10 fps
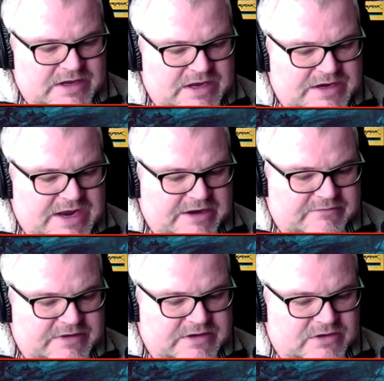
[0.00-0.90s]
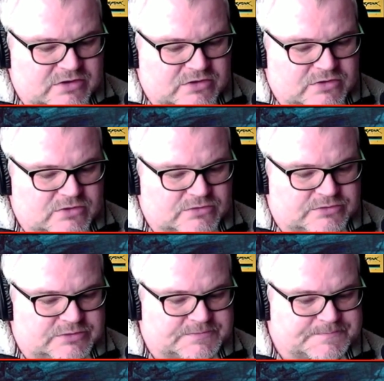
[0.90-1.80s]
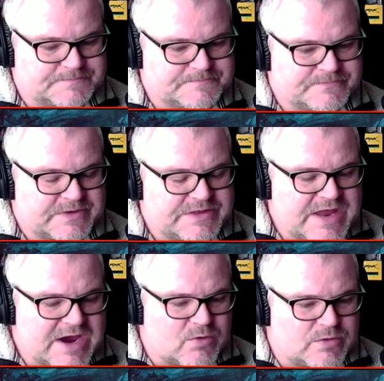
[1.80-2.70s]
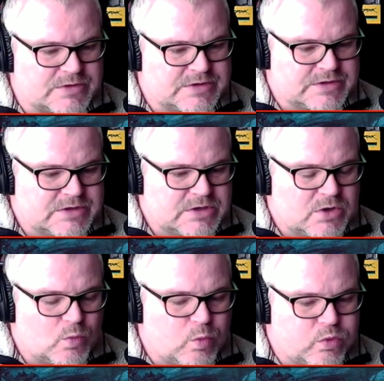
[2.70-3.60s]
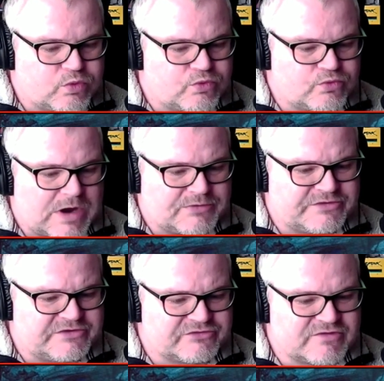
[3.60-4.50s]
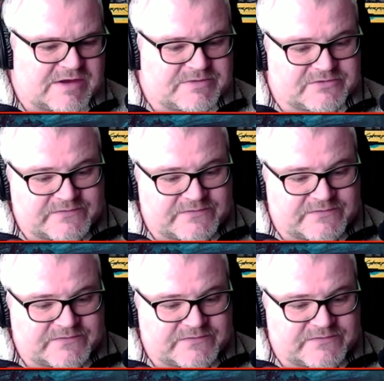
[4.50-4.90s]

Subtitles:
and Eric Gordon. Now, how to describe this